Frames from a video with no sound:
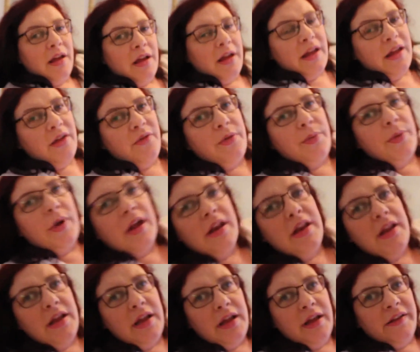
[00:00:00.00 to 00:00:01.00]
Hi
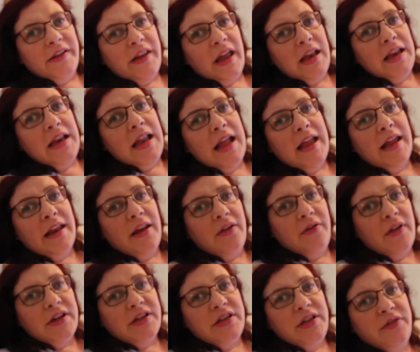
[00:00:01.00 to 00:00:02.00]
everyone, it's getting late and
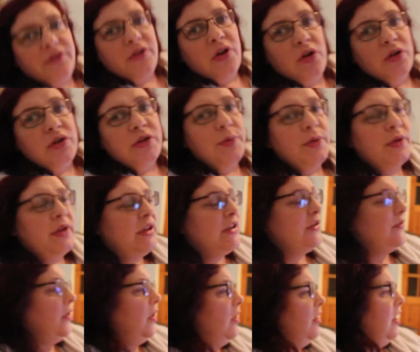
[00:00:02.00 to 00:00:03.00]
I've actually forgotten to put
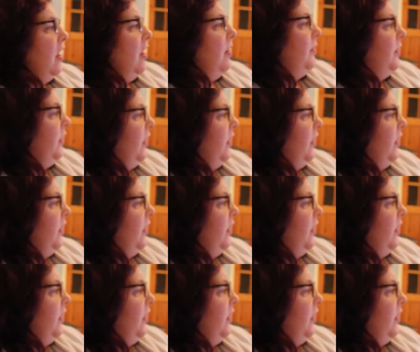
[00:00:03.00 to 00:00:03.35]
this vlog up